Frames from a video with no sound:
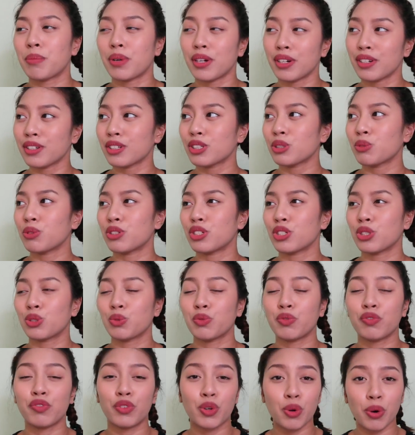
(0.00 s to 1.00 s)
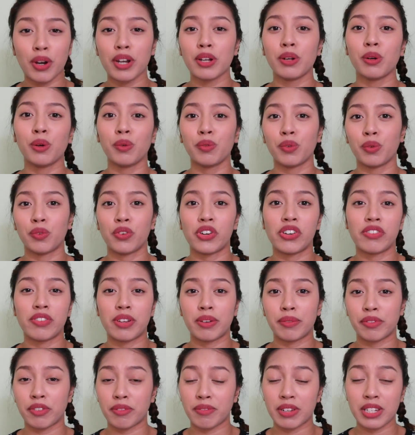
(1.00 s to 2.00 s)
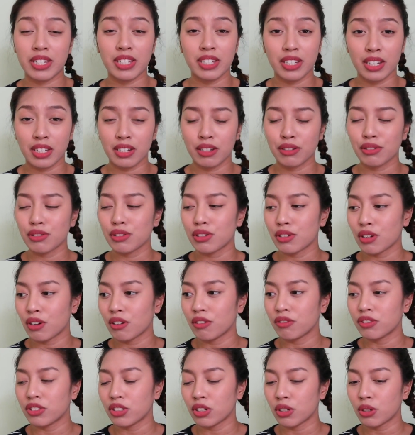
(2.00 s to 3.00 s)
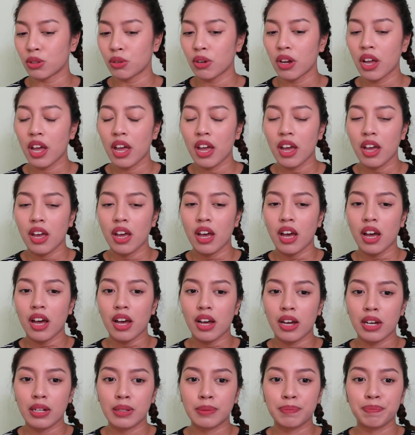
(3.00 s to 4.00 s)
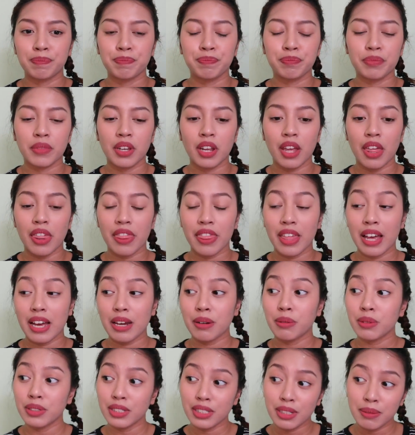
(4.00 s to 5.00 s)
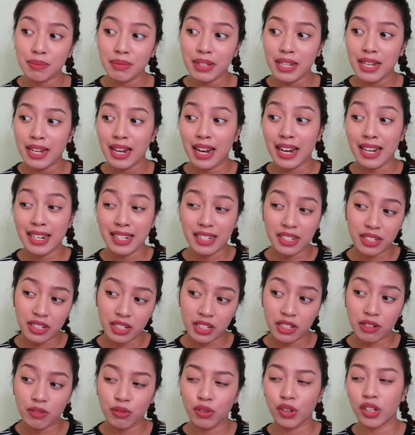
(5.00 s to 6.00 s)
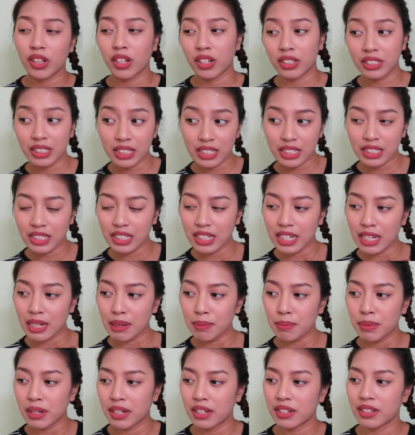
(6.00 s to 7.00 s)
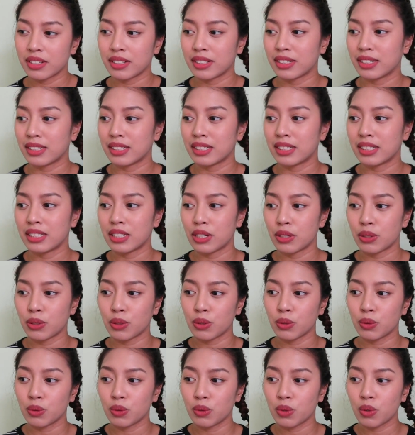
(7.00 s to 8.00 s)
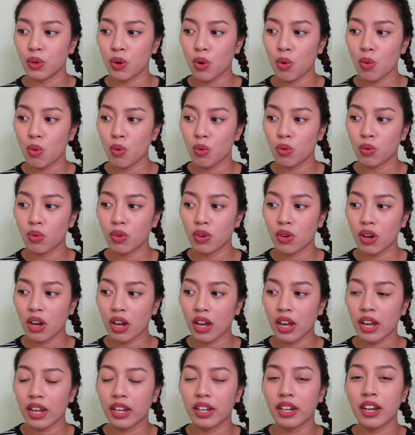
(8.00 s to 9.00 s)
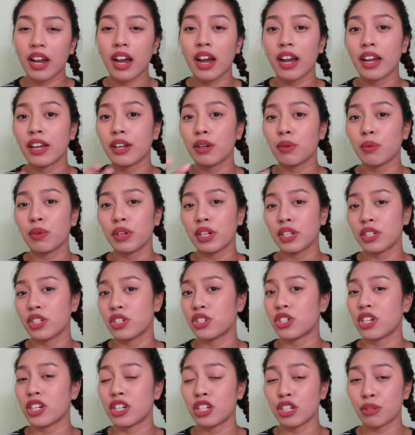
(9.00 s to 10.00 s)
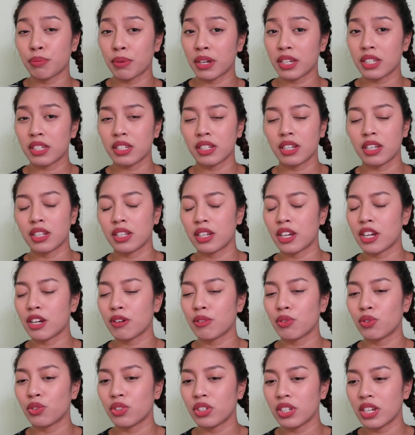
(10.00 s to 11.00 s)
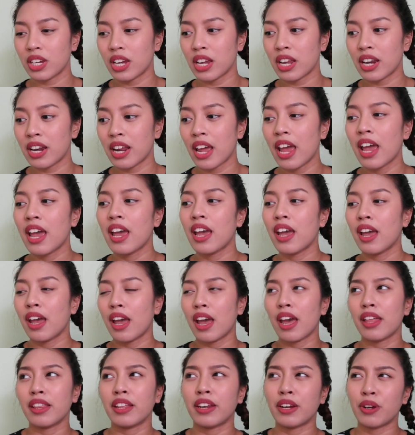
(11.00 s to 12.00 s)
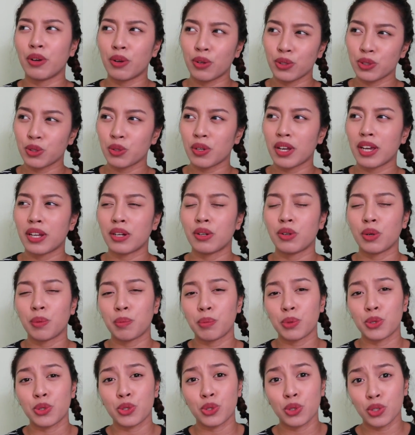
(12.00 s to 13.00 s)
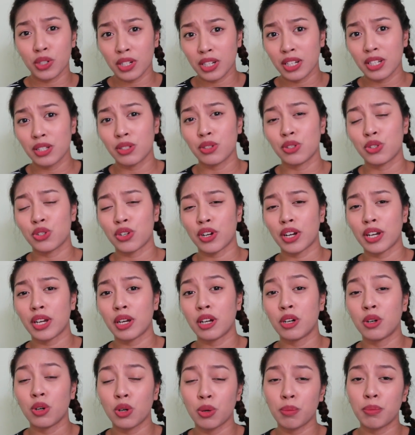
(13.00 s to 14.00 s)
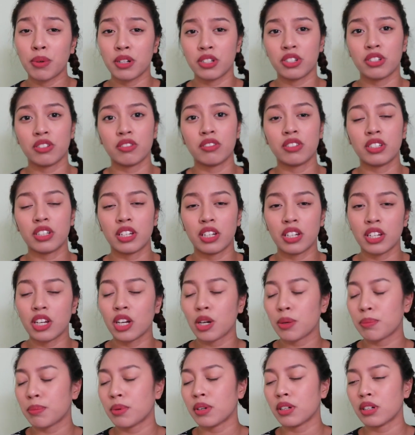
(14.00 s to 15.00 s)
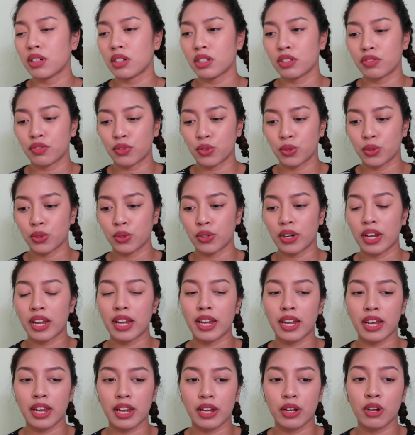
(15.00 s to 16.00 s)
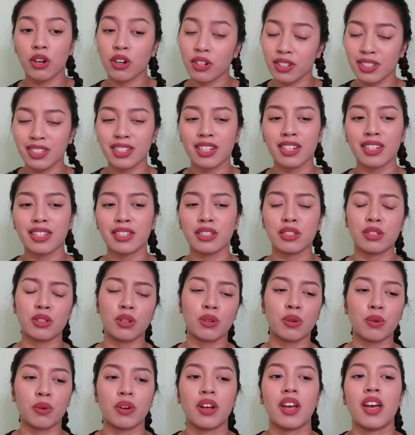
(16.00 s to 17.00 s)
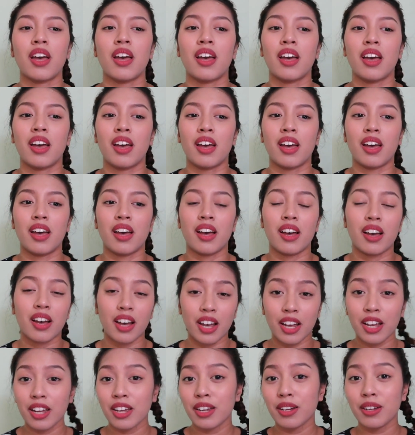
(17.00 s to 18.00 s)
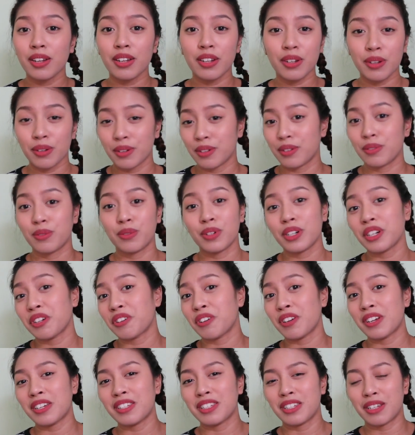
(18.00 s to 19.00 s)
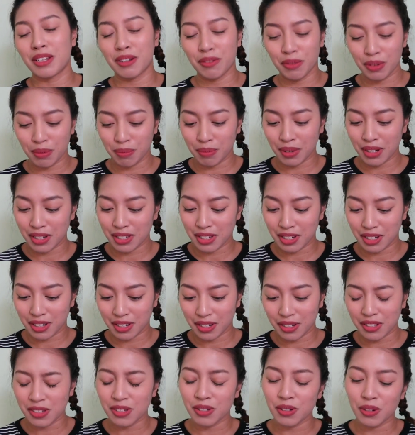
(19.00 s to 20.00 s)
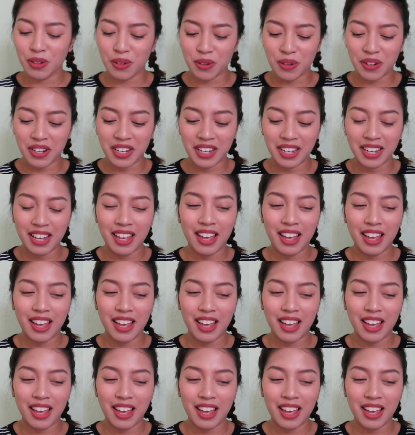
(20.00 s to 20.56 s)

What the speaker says: products, which is quite overwhelming for my skin itself. So that was something I did reluctantly because, you know, I kind of wanted to change my skincare routine, and then I also had an opportunity to try a whole bunch of skincare products for a contest, so I went crazy with my skin. So